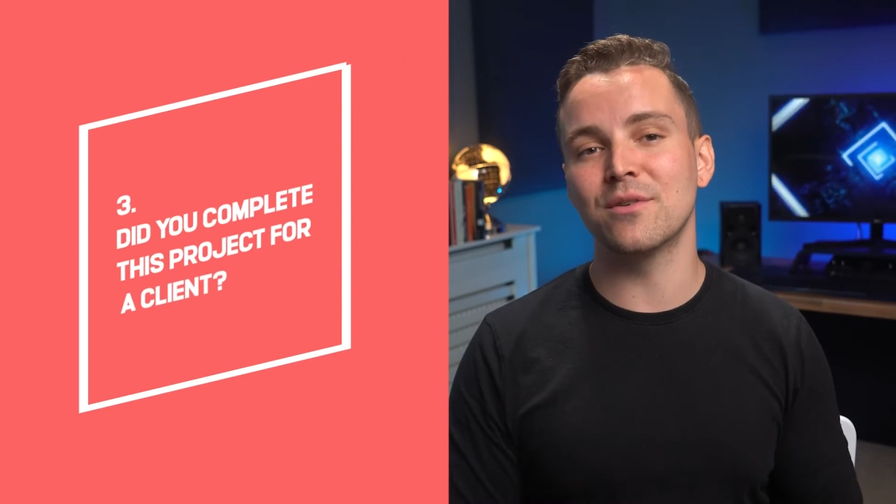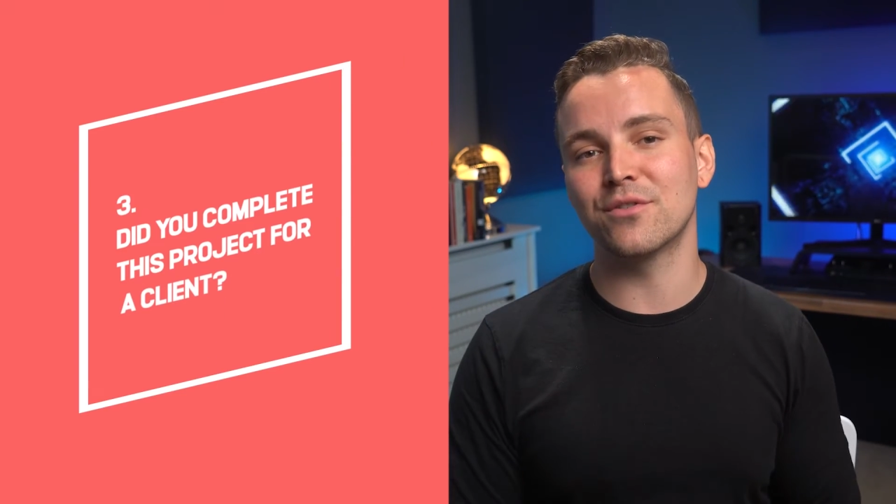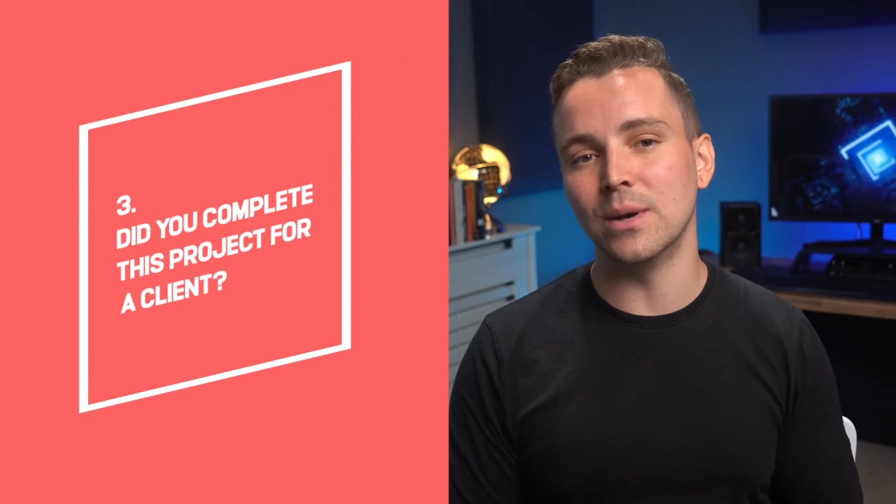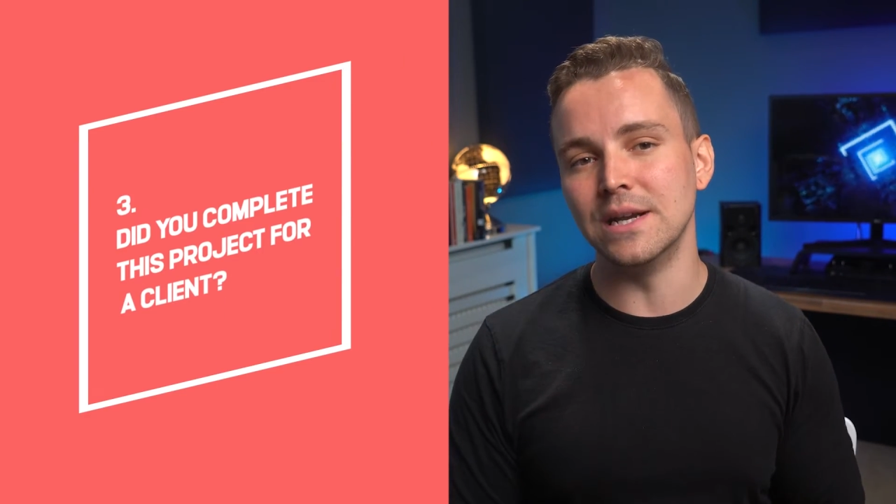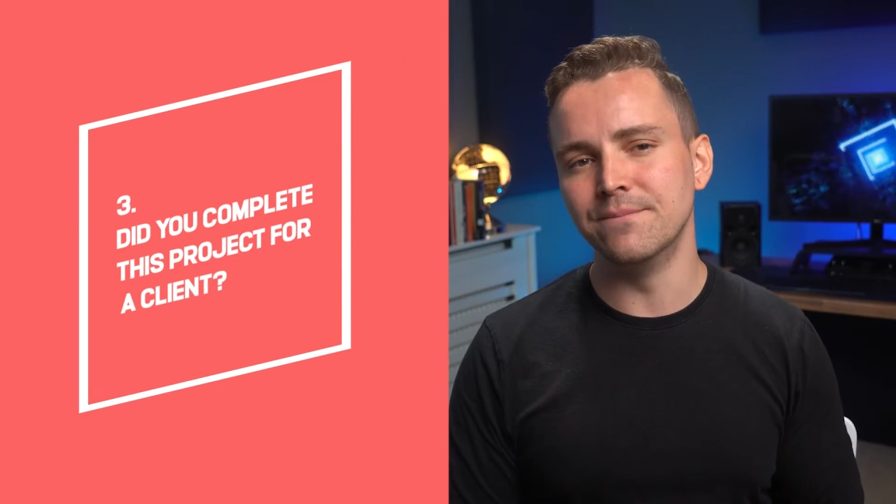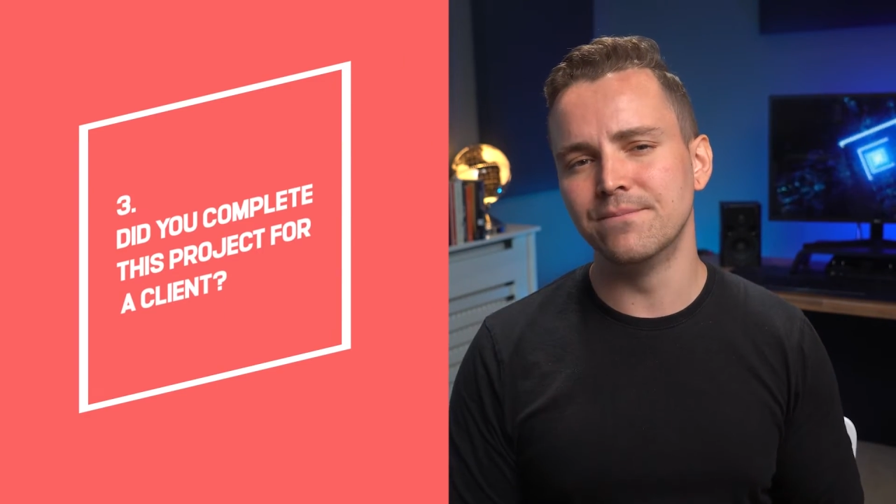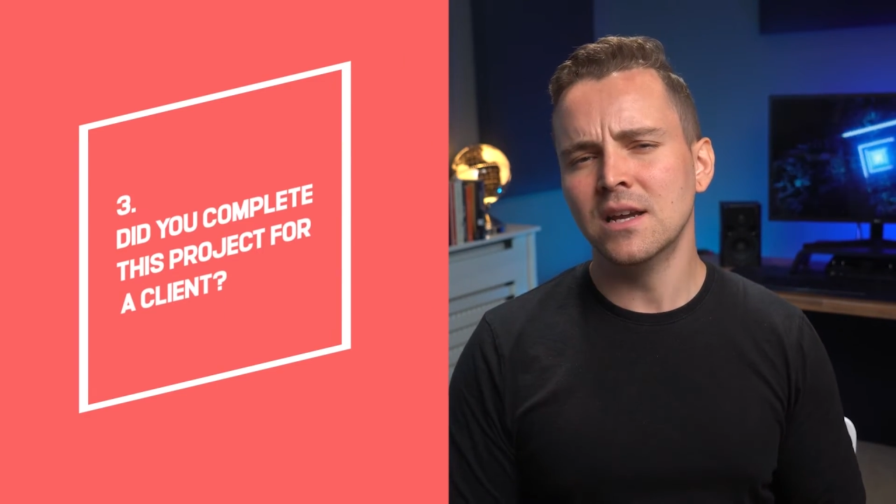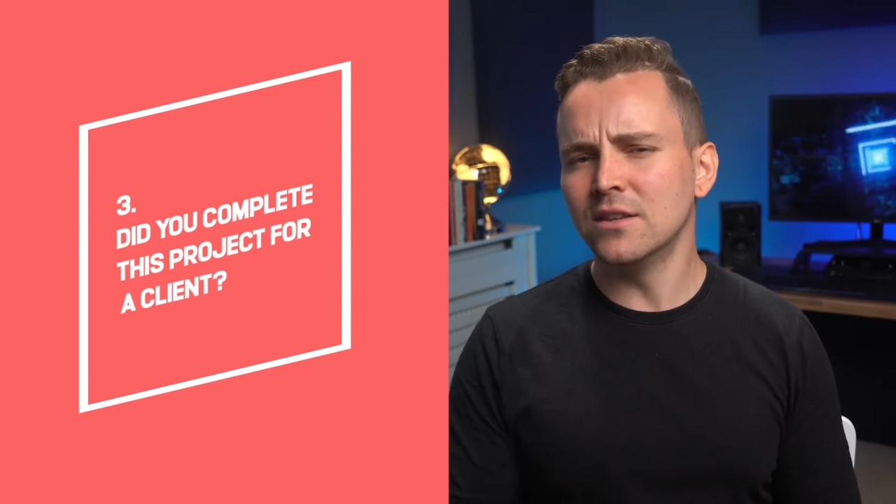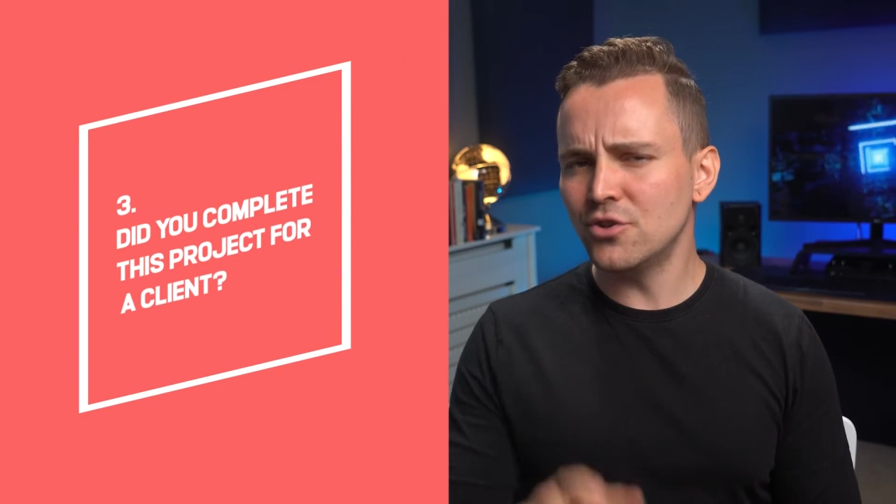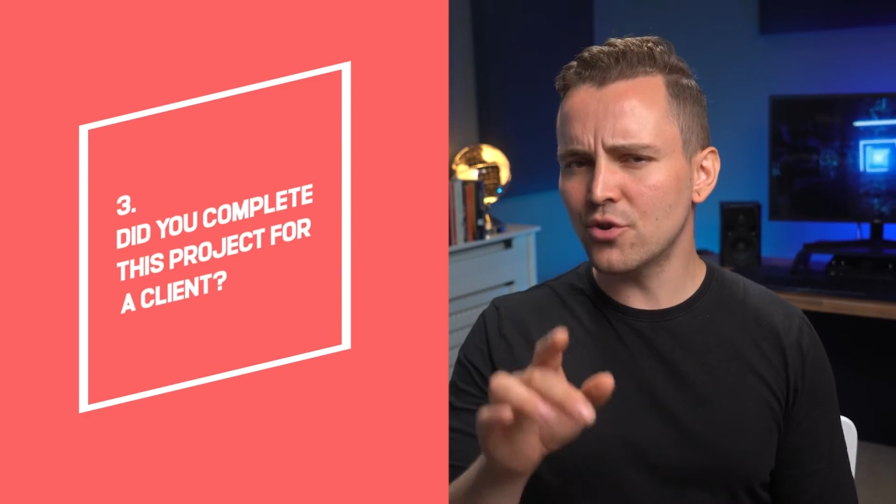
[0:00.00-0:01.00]
3.
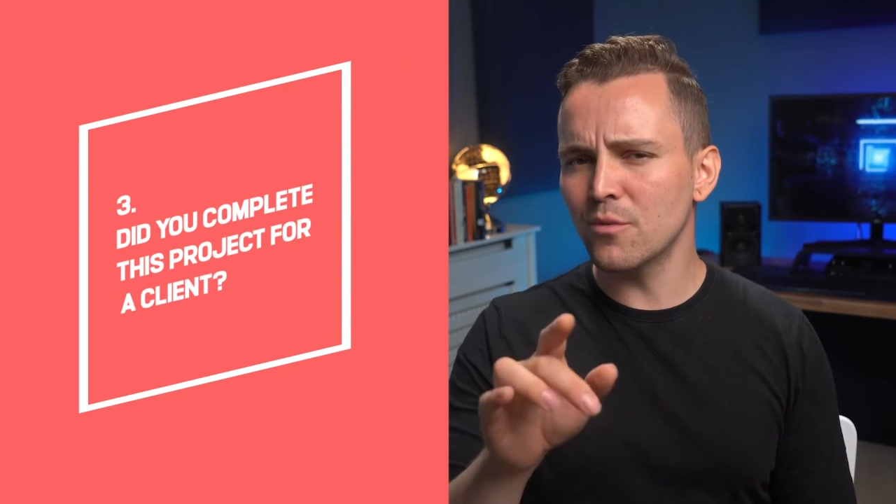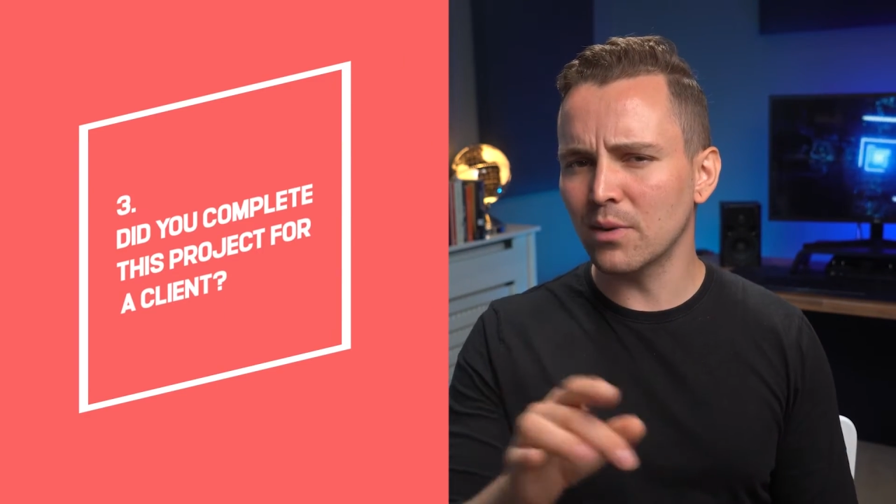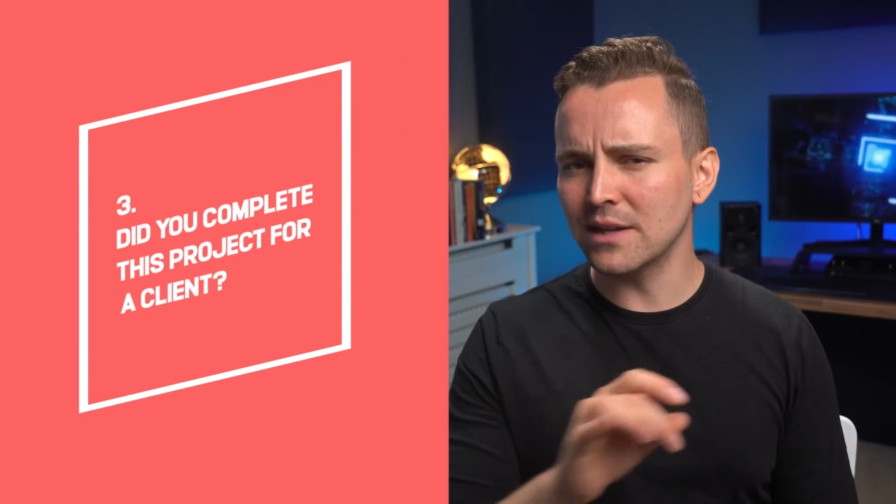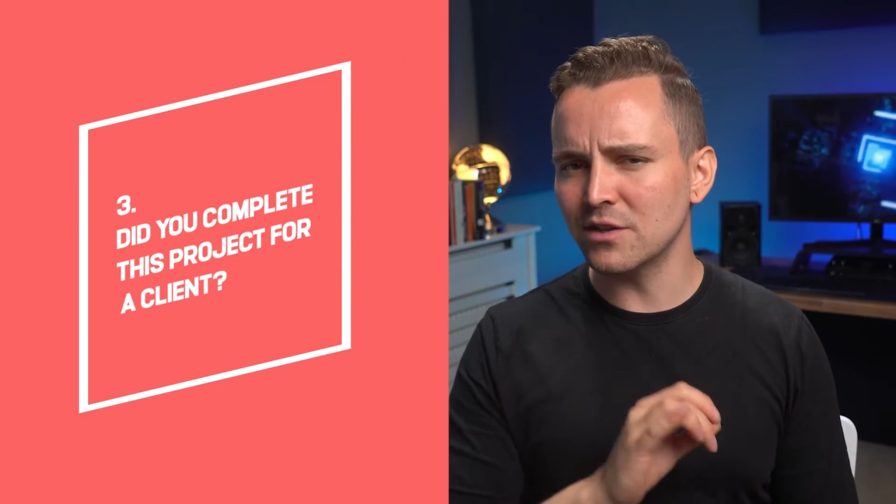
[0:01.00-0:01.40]
Did you complete